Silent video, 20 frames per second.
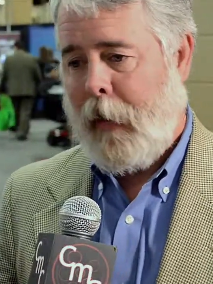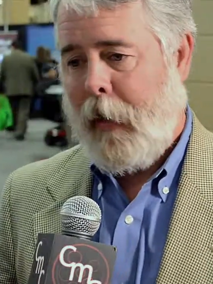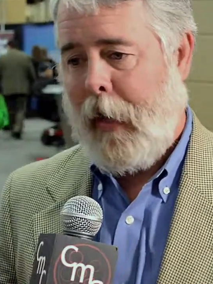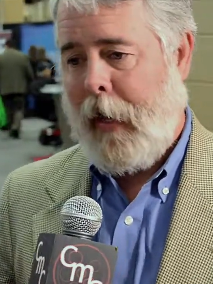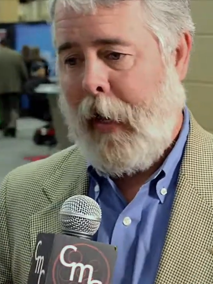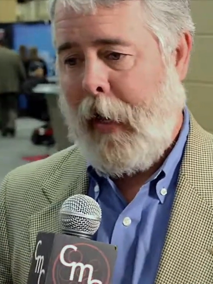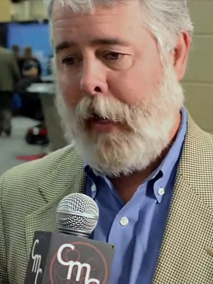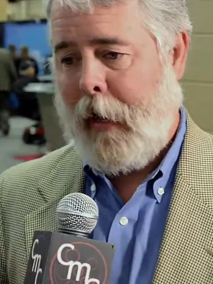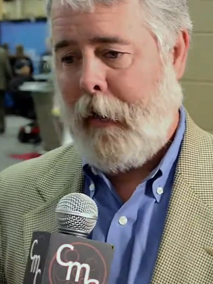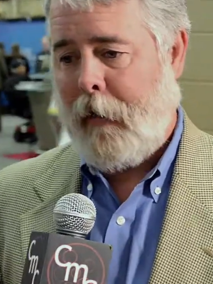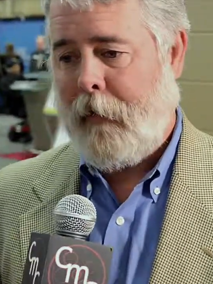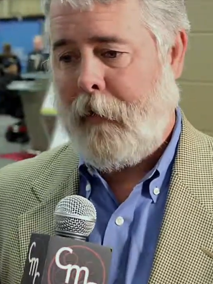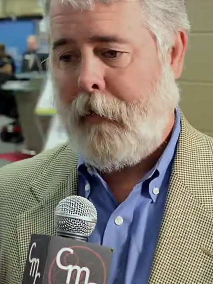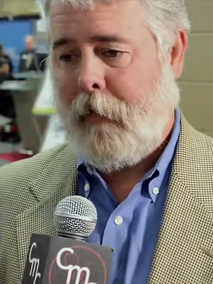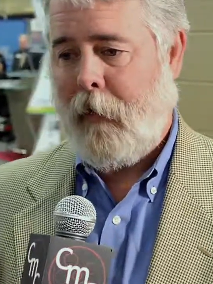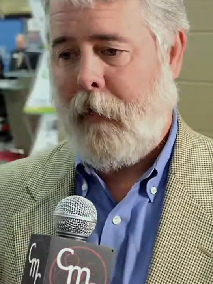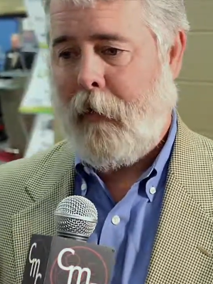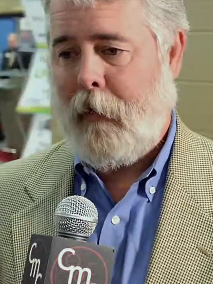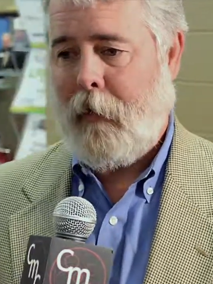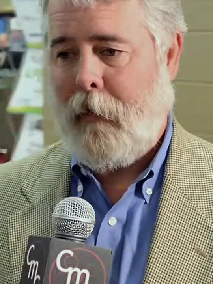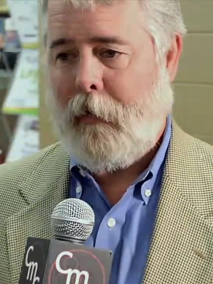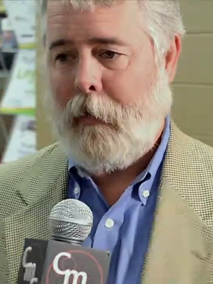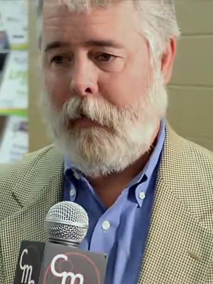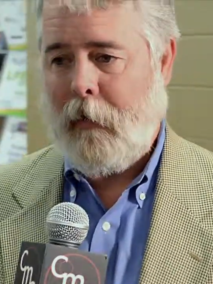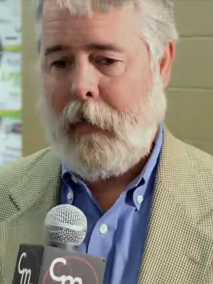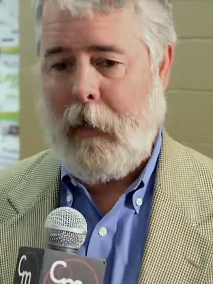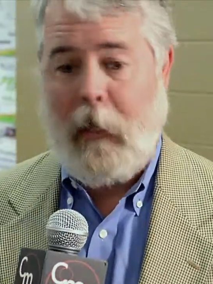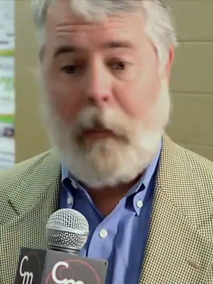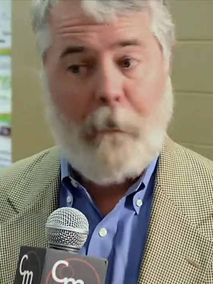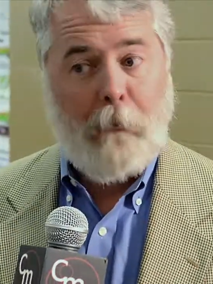And uh,
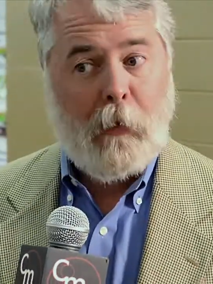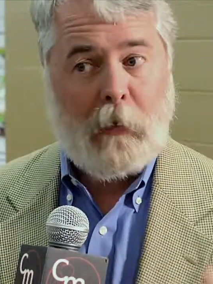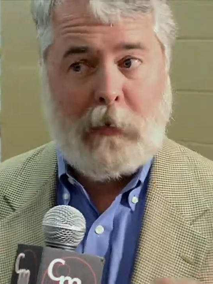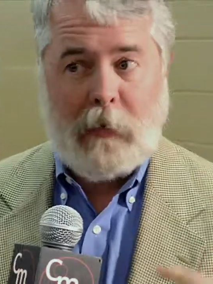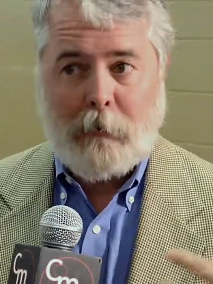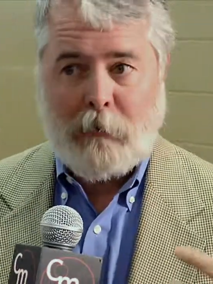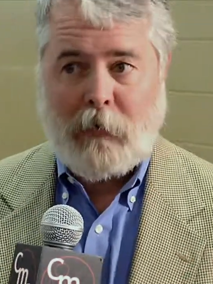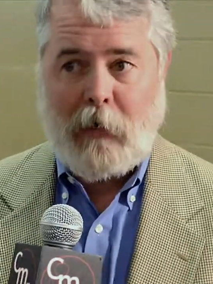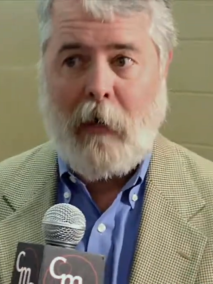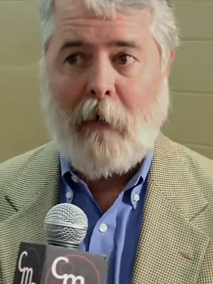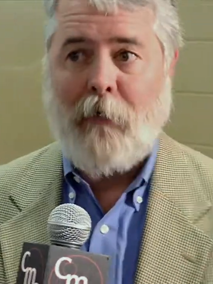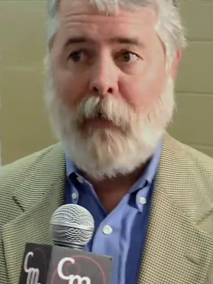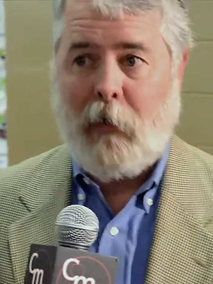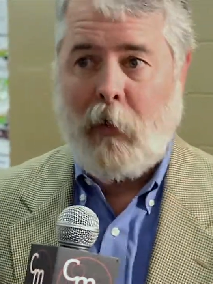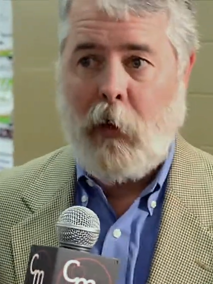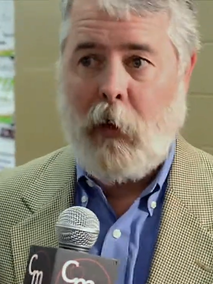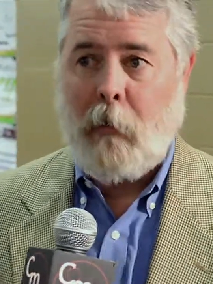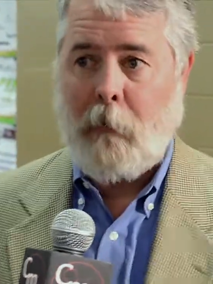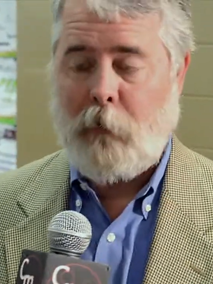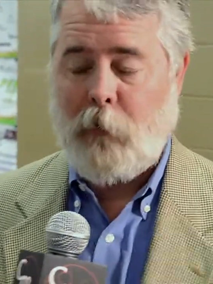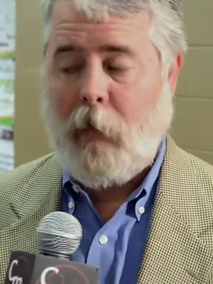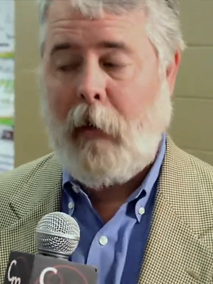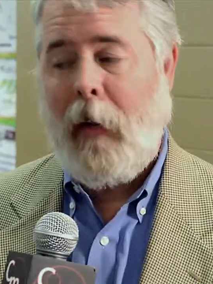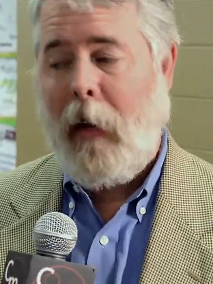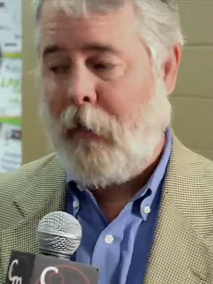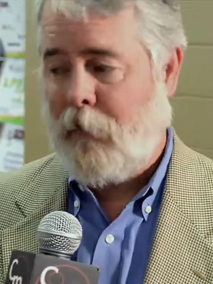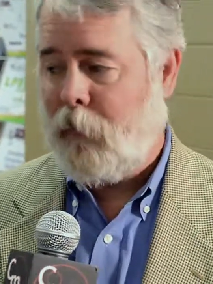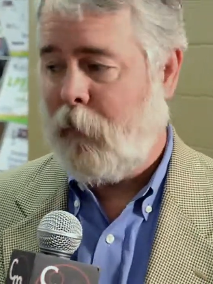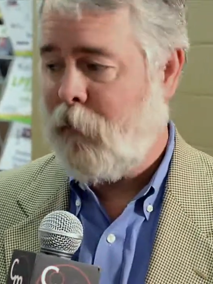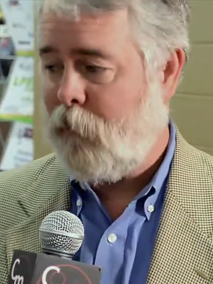he puts himself in harm's way and
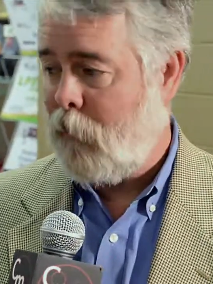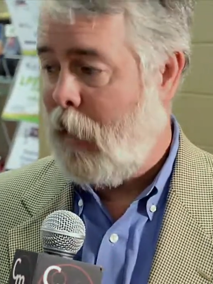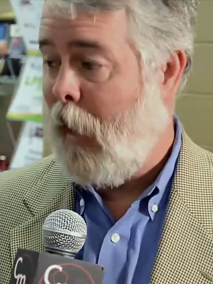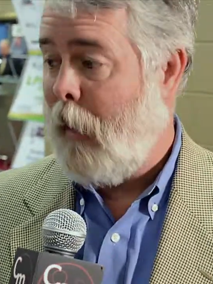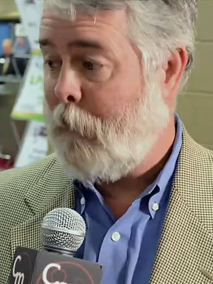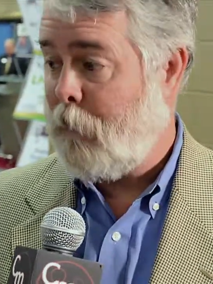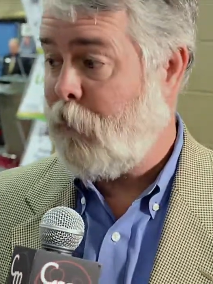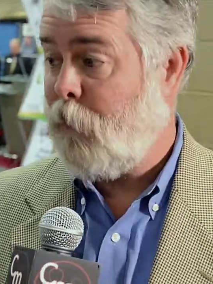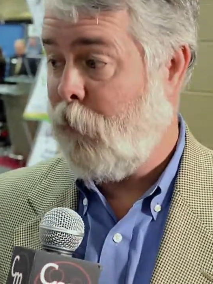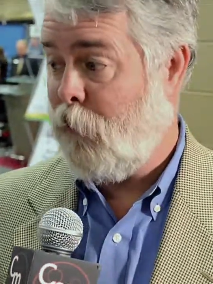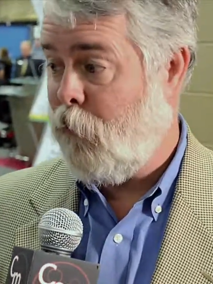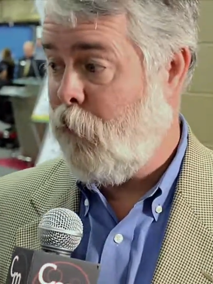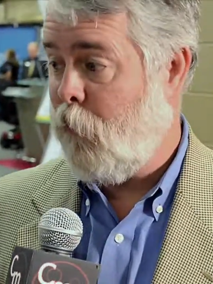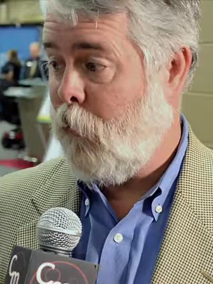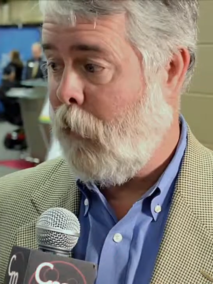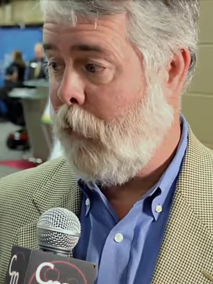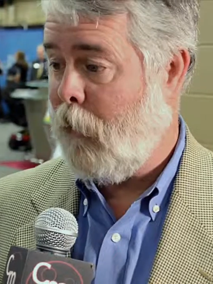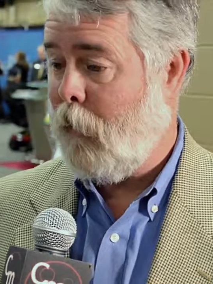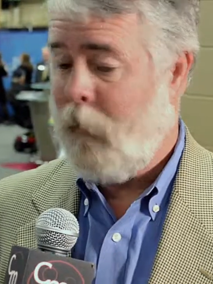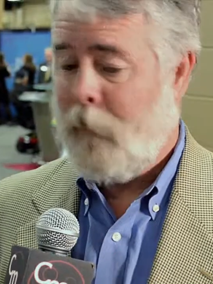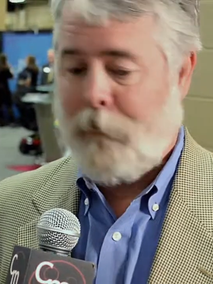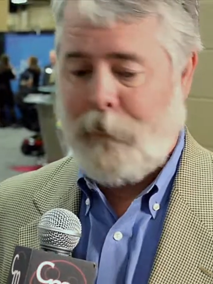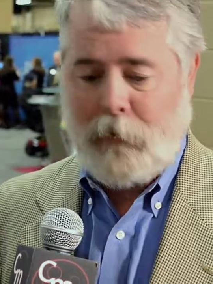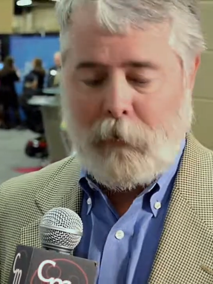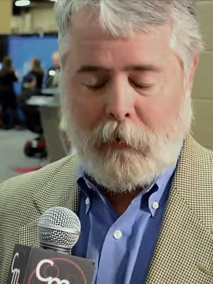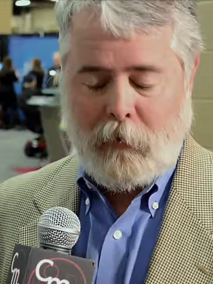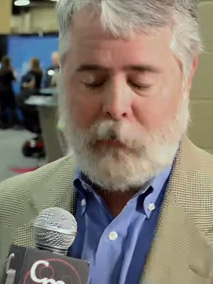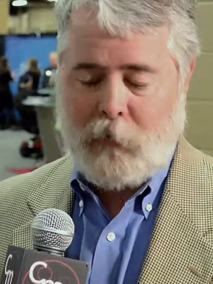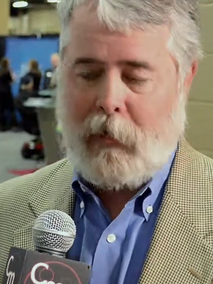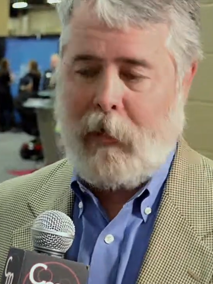actually stops the shooting,
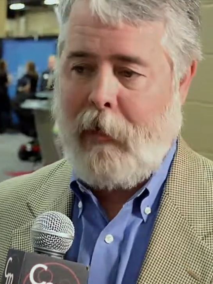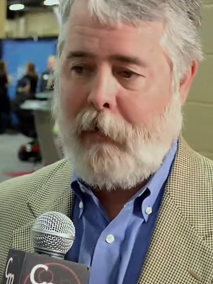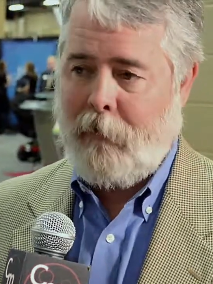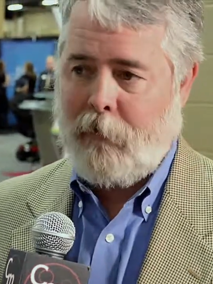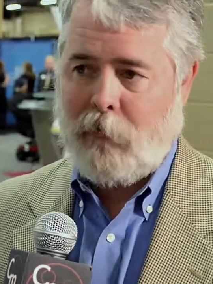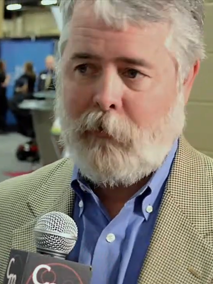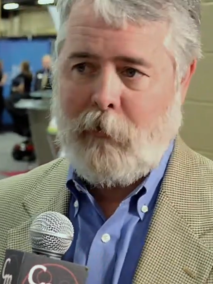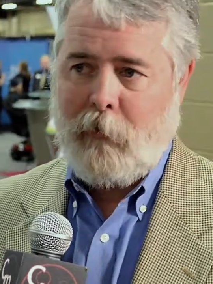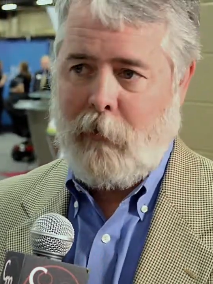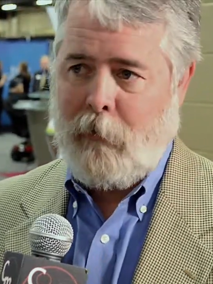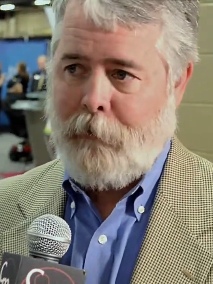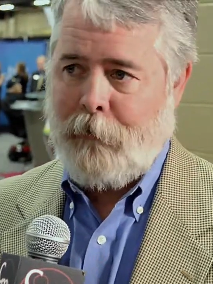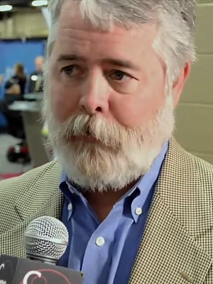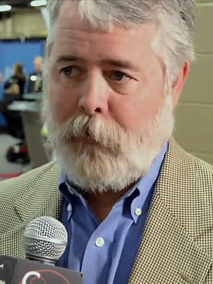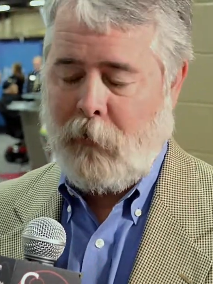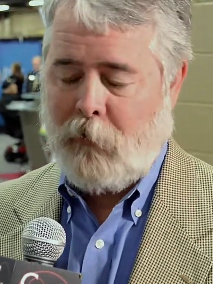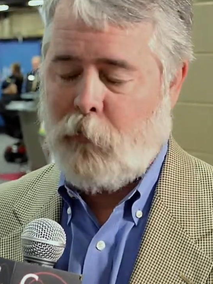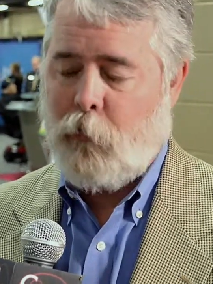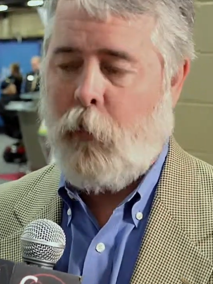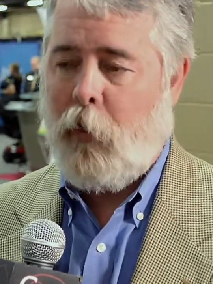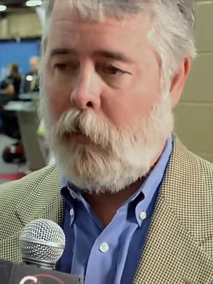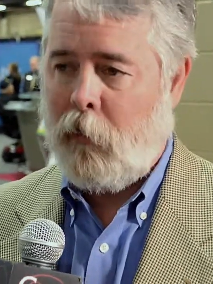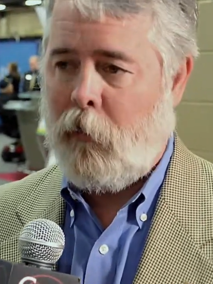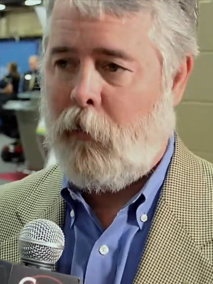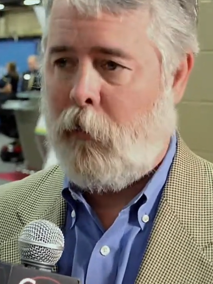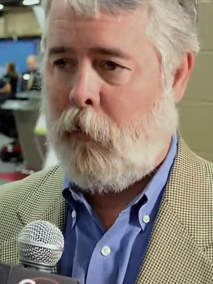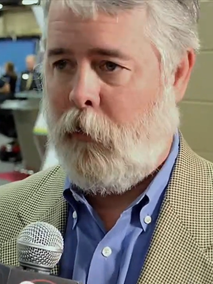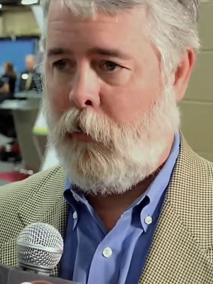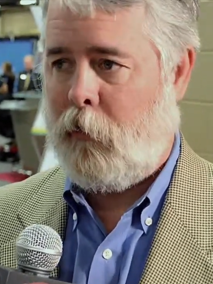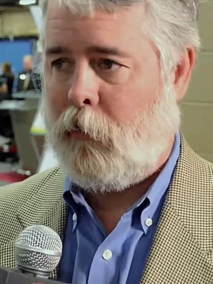saves this one
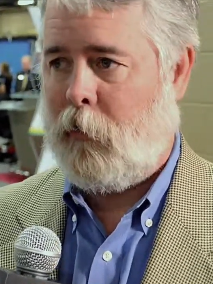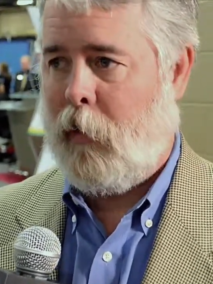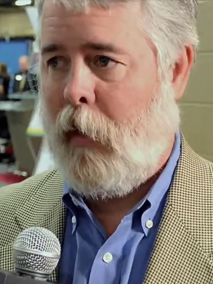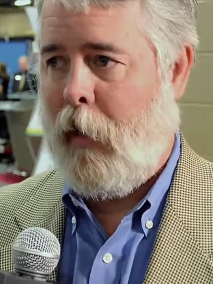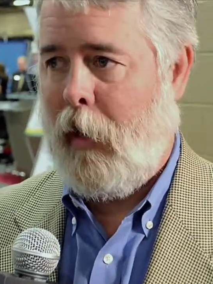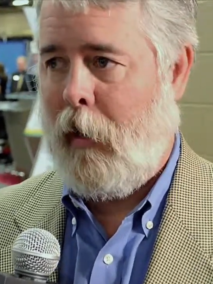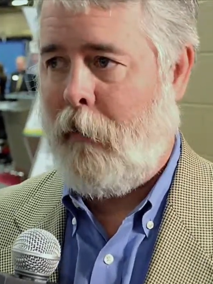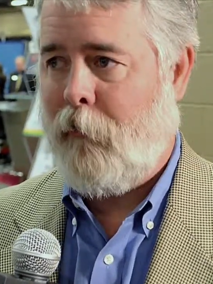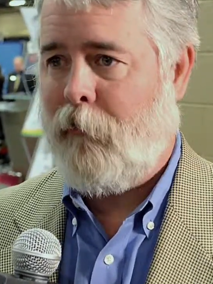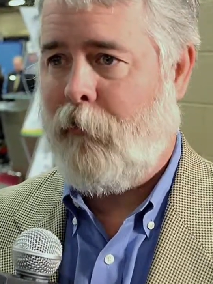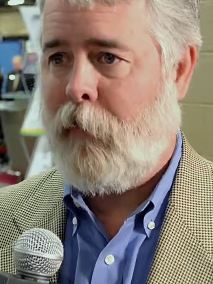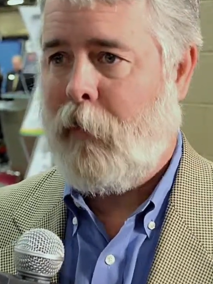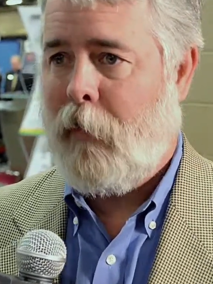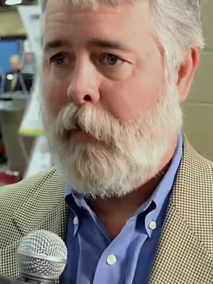little girl's life.